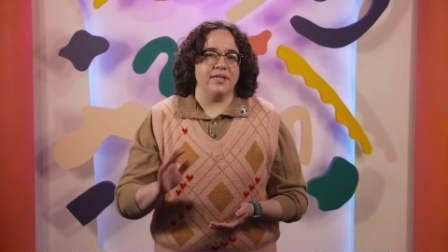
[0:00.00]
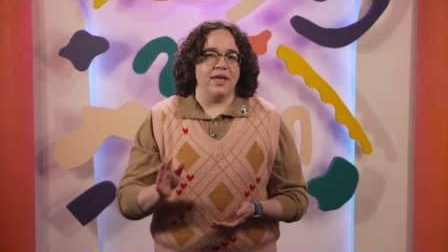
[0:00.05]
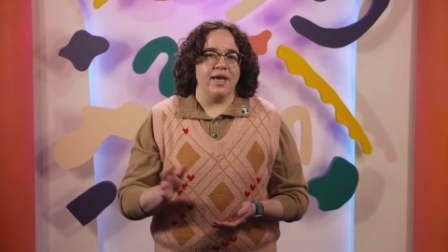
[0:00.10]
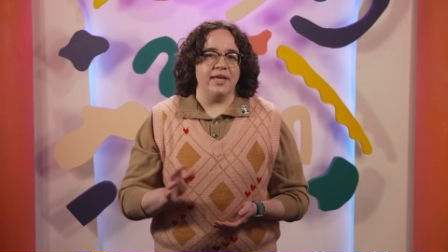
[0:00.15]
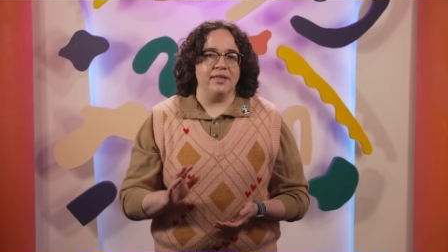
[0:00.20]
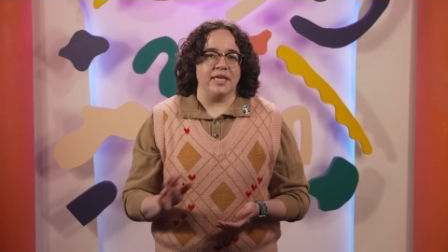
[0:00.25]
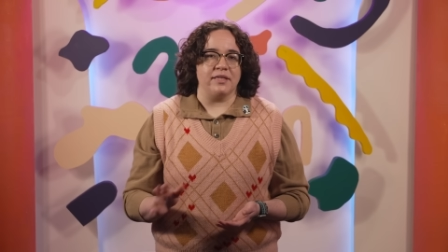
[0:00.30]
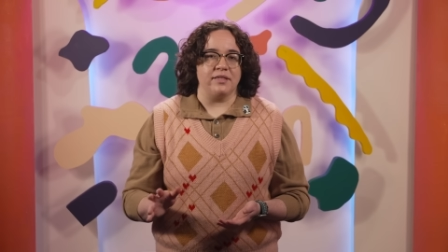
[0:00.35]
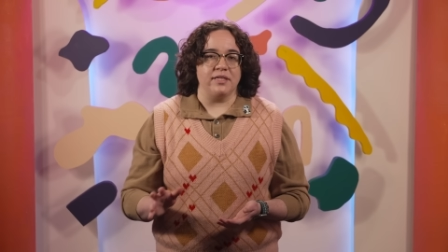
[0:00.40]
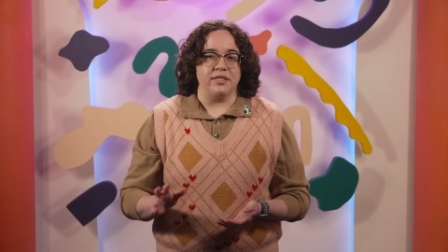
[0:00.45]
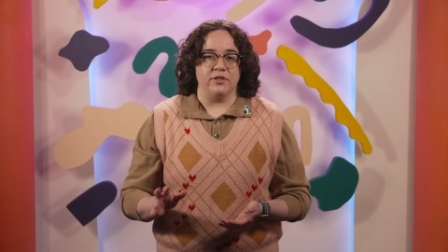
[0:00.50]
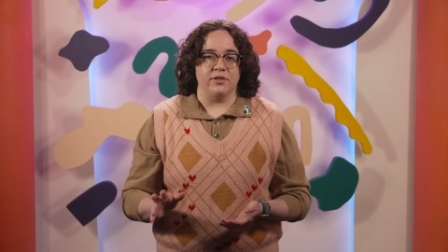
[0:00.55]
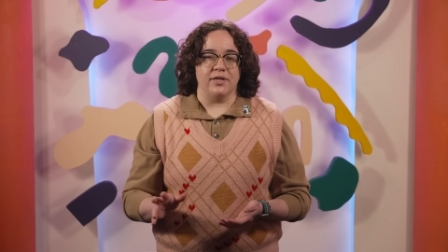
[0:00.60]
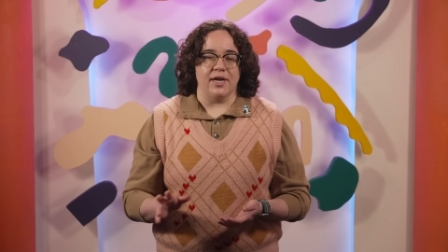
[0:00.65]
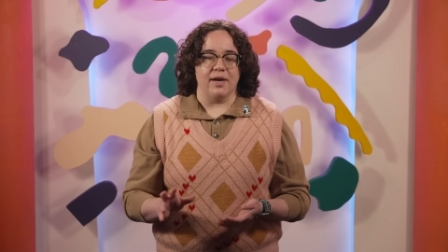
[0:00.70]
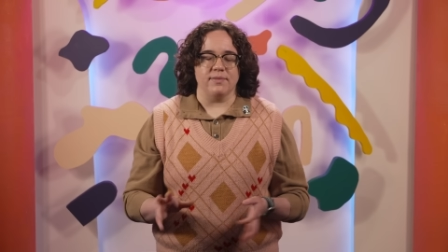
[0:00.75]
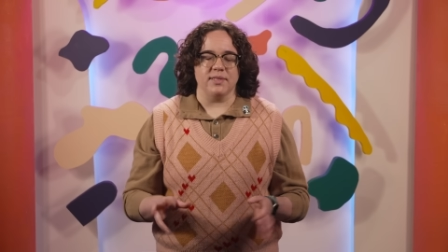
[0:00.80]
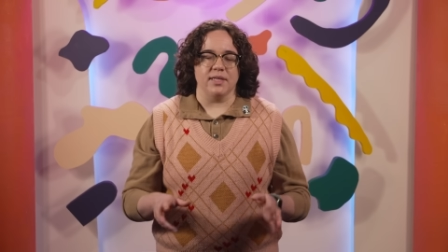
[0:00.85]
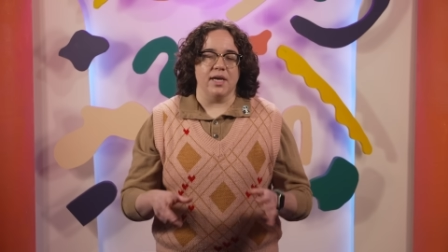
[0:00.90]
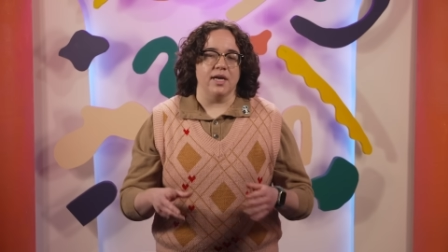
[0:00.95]
saying that these
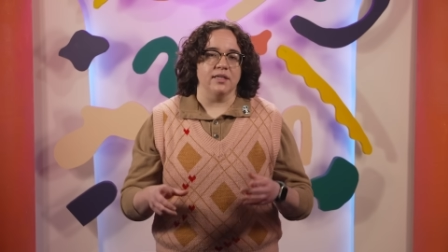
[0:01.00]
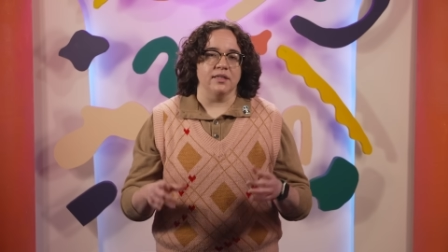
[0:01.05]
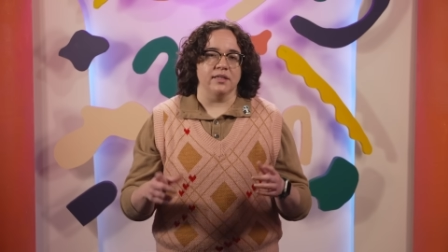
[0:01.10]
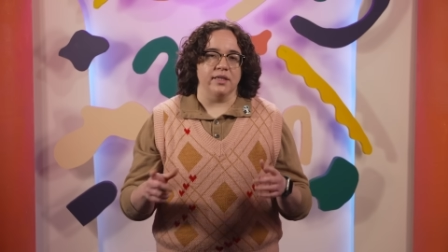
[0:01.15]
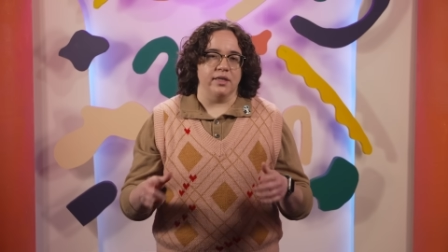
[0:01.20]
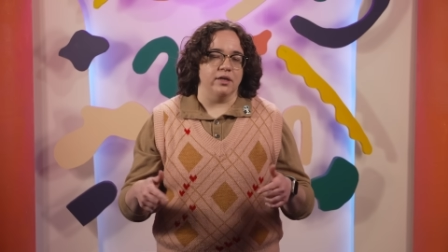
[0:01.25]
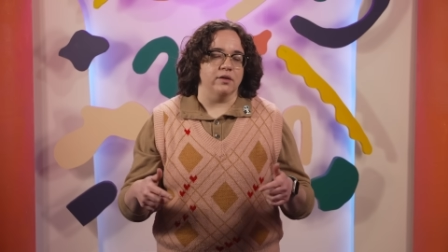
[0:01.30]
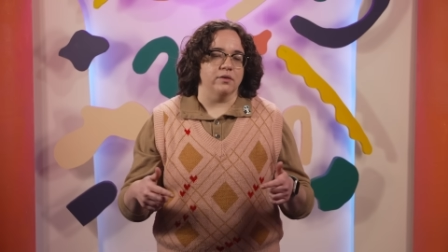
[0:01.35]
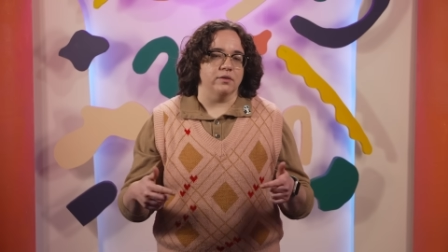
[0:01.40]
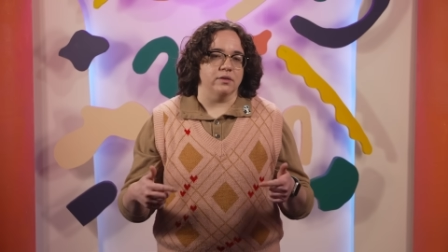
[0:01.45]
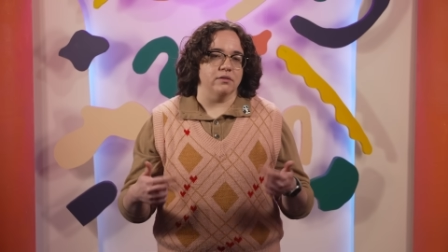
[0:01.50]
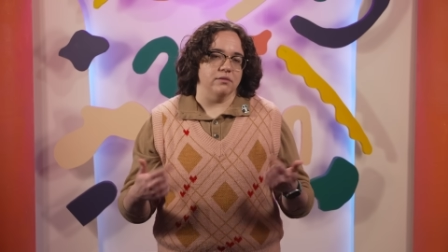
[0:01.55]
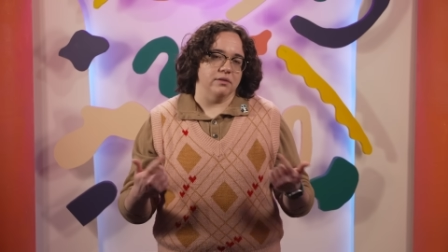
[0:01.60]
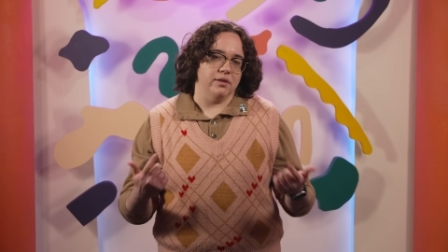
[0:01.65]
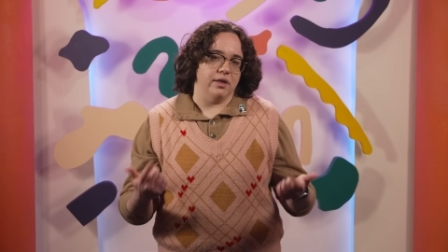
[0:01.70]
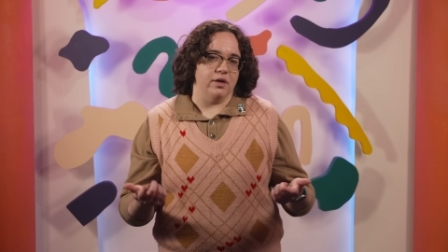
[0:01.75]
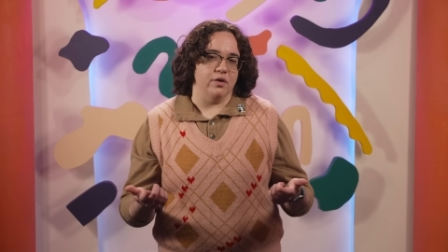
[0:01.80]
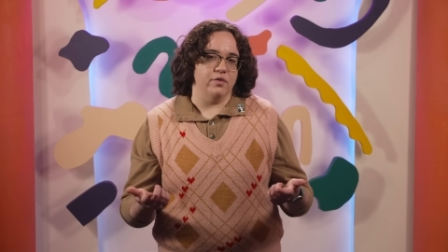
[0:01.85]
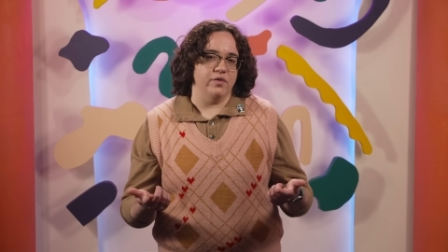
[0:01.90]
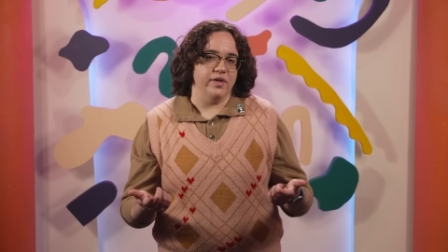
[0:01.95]
crabs got literal
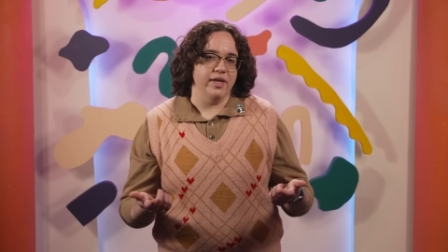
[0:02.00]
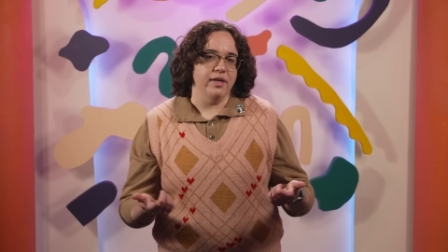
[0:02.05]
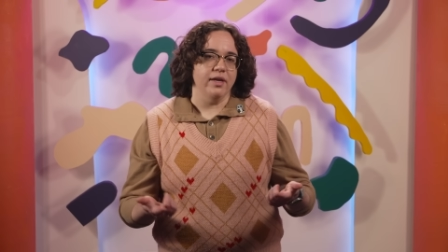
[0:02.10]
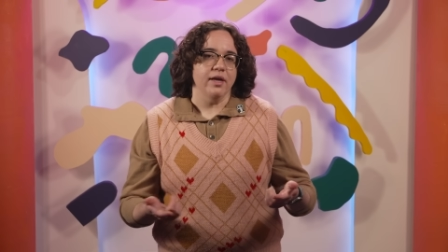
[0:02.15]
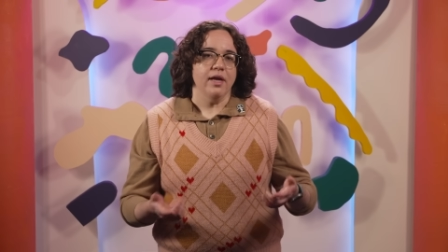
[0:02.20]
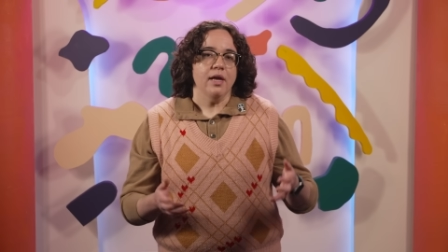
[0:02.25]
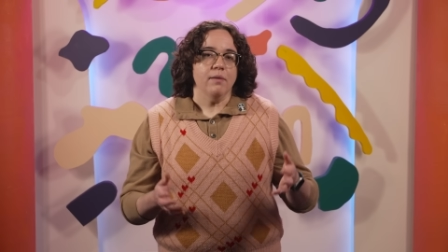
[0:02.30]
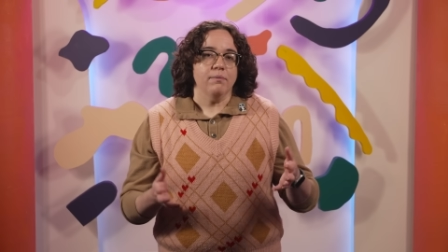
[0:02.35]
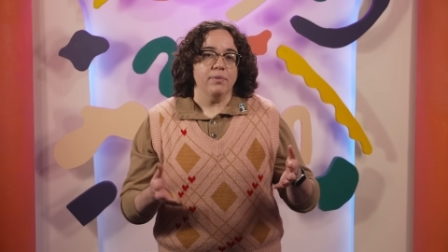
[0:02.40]
COVID,